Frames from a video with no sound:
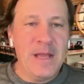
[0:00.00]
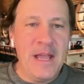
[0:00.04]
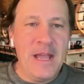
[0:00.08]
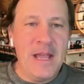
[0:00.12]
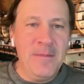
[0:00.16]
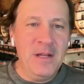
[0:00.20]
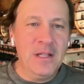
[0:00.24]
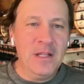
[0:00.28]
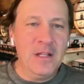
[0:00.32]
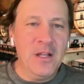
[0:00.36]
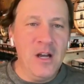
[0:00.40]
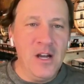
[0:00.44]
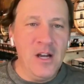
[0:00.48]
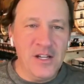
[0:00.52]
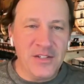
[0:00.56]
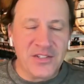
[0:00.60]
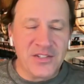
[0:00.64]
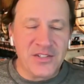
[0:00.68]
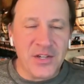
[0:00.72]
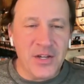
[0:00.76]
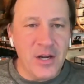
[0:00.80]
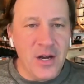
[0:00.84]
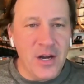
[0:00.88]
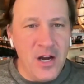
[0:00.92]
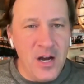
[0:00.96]
Bama
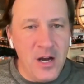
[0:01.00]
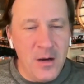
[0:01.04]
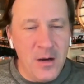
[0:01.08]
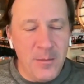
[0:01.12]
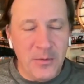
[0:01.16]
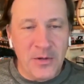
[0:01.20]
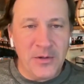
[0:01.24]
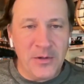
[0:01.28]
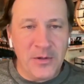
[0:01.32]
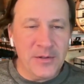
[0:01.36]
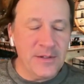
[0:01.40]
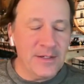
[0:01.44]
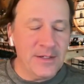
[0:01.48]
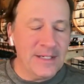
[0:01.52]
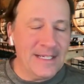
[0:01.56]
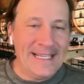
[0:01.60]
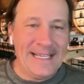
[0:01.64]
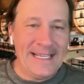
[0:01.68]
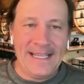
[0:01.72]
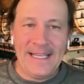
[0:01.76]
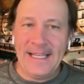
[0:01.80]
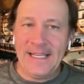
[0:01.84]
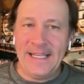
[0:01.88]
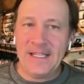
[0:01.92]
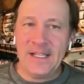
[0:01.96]
lost to Auburn
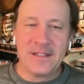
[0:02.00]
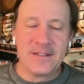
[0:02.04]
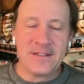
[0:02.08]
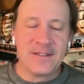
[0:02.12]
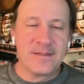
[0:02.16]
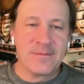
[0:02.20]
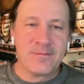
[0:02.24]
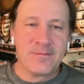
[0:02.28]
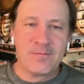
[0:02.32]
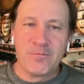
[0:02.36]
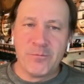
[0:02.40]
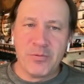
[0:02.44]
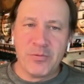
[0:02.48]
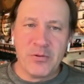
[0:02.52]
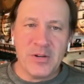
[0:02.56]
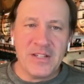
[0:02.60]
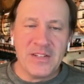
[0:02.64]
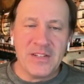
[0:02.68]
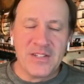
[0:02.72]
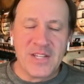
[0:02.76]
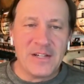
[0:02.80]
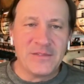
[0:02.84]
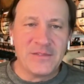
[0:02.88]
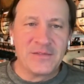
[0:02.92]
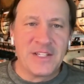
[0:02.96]
in a
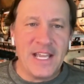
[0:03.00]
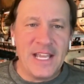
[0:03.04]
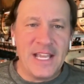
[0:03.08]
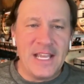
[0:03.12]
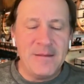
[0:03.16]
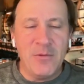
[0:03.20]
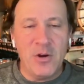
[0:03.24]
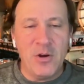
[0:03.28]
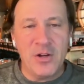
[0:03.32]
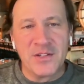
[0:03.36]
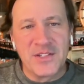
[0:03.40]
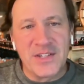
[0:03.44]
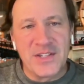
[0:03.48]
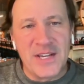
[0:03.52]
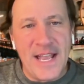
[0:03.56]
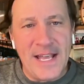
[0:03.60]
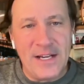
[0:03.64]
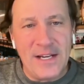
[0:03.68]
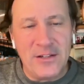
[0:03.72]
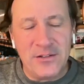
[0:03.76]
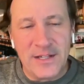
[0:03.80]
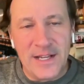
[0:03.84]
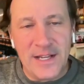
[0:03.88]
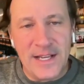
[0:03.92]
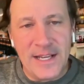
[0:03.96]
pretty tough game on
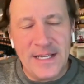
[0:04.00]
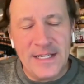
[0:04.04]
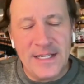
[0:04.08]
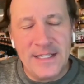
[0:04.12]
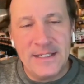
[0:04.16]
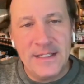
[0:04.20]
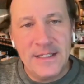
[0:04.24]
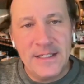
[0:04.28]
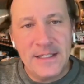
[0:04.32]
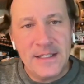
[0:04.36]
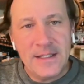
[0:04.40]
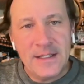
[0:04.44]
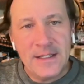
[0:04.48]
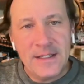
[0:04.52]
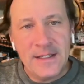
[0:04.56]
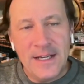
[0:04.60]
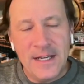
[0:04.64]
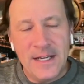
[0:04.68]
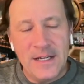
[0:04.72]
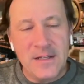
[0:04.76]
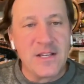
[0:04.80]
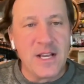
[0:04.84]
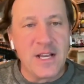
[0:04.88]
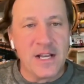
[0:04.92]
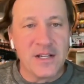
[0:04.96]
Saturday
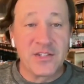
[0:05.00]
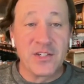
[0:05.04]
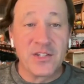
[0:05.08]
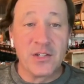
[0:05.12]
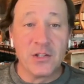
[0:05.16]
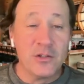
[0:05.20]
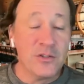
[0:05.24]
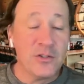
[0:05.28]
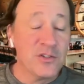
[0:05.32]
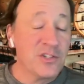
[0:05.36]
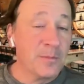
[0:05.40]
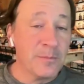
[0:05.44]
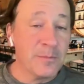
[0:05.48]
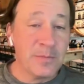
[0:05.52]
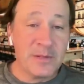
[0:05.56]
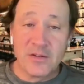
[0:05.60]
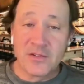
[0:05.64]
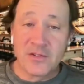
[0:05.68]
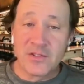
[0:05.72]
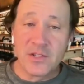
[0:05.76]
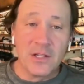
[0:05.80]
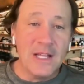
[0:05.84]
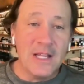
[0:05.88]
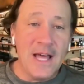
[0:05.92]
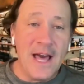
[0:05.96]
in Tuscaloosa, but
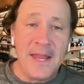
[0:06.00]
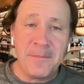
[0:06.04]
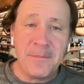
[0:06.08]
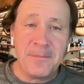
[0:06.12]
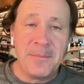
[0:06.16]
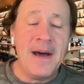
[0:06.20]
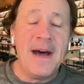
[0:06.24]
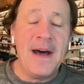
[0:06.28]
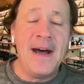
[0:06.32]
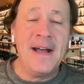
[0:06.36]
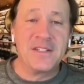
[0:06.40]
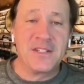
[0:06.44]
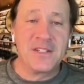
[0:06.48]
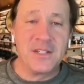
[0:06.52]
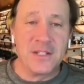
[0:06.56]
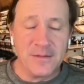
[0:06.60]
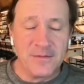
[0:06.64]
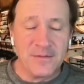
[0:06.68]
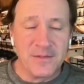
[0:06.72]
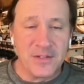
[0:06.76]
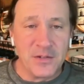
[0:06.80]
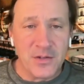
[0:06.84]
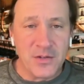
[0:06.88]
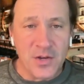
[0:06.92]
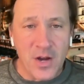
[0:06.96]
there's a lot of
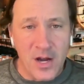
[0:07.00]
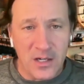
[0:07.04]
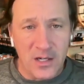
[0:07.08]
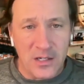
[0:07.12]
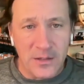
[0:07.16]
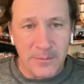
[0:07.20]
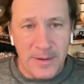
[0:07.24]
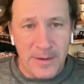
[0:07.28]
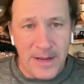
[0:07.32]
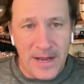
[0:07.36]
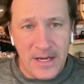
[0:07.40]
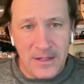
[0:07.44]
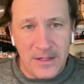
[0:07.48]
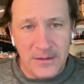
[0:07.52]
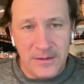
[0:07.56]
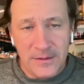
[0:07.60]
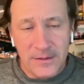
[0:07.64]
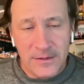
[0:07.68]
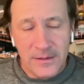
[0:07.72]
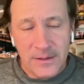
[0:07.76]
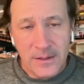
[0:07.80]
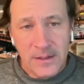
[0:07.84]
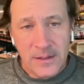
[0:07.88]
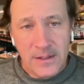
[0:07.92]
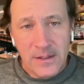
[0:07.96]
positives to talk about,
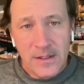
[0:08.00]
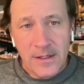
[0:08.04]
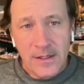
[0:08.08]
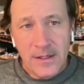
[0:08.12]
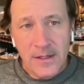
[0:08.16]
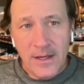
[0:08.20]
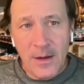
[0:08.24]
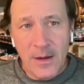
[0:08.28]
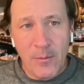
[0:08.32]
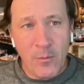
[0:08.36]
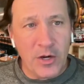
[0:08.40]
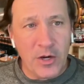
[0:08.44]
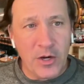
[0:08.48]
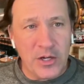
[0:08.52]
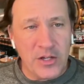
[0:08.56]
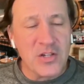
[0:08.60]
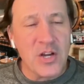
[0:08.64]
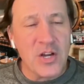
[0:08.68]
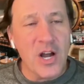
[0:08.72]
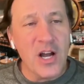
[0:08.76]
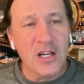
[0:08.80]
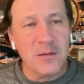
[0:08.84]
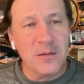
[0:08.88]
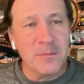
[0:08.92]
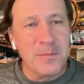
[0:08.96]
and we're going
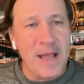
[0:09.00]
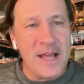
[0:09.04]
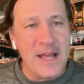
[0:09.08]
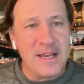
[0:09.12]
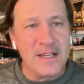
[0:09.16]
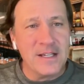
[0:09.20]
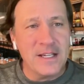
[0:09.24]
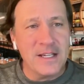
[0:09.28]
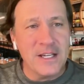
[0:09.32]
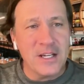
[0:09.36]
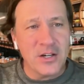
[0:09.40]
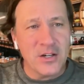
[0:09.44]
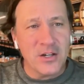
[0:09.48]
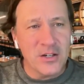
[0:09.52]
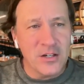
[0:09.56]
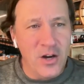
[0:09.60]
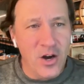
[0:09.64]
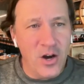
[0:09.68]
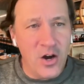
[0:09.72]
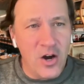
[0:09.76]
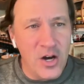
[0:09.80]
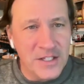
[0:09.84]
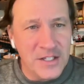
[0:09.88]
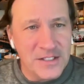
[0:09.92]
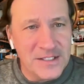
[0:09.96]
to talk about it
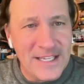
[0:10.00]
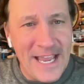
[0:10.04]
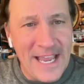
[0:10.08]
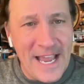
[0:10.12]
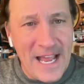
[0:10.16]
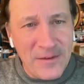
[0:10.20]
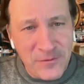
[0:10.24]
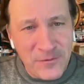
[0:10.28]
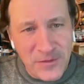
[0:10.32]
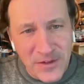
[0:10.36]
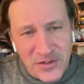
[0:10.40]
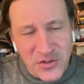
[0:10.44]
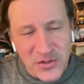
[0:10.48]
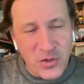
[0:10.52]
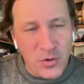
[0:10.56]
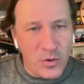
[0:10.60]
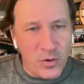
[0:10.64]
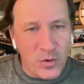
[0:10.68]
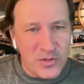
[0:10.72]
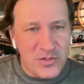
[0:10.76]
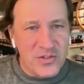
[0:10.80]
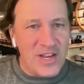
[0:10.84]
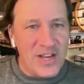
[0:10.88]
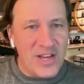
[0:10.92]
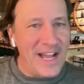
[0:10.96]
here on Catfish
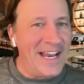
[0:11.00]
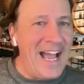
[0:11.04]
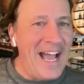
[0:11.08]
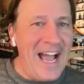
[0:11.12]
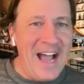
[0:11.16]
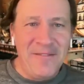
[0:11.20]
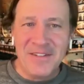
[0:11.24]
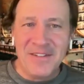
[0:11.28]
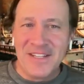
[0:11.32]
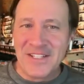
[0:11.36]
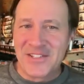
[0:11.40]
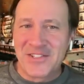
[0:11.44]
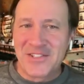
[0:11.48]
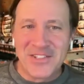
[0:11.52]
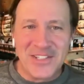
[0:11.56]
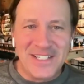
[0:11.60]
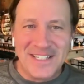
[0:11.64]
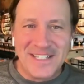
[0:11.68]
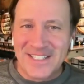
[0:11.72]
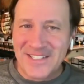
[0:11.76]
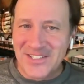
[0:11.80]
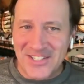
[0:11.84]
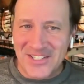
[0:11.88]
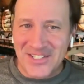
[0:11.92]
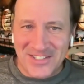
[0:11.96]
Courtside.
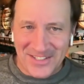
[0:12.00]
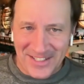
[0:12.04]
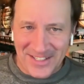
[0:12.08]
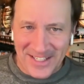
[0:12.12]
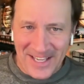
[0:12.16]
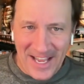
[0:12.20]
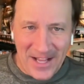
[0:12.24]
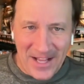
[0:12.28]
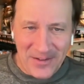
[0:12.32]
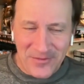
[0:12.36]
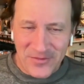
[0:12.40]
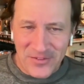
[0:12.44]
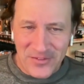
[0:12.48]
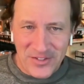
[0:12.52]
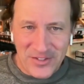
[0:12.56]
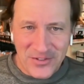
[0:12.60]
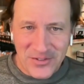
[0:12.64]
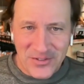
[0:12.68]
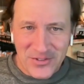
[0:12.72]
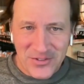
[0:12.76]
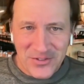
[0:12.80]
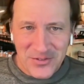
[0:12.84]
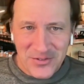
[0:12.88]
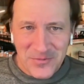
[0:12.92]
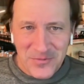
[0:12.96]
Obviously, this isn't
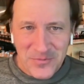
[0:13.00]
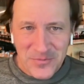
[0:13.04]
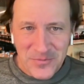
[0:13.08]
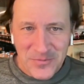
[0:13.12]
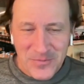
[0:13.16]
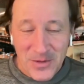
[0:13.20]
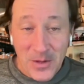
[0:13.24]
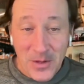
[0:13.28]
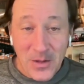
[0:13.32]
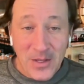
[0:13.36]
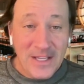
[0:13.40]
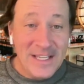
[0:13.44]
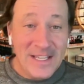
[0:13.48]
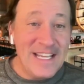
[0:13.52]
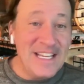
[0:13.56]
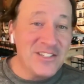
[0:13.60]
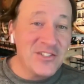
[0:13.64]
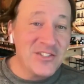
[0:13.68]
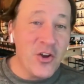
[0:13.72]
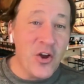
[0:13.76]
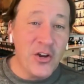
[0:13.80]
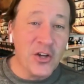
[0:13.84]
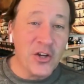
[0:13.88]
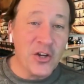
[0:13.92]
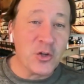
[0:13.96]
Catfish.
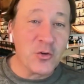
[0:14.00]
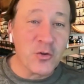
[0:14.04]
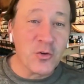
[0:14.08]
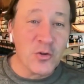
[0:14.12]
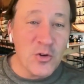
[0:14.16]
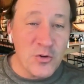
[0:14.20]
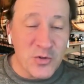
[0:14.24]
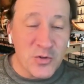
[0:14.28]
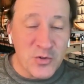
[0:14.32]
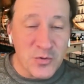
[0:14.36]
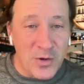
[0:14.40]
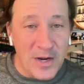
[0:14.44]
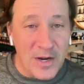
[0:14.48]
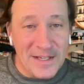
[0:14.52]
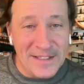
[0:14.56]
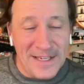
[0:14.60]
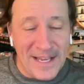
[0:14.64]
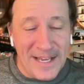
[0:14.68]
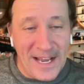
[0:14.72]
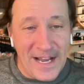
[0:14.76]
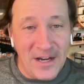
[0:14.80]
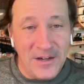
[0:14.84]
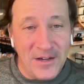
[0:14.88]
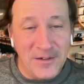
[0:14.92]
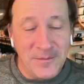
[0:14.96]
He's on a cruise
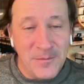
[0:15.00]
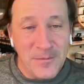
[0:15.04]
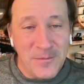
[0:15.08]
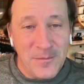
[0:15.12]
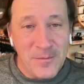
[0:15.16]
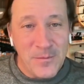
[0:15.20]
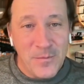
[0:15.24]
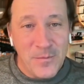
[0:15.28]
right now.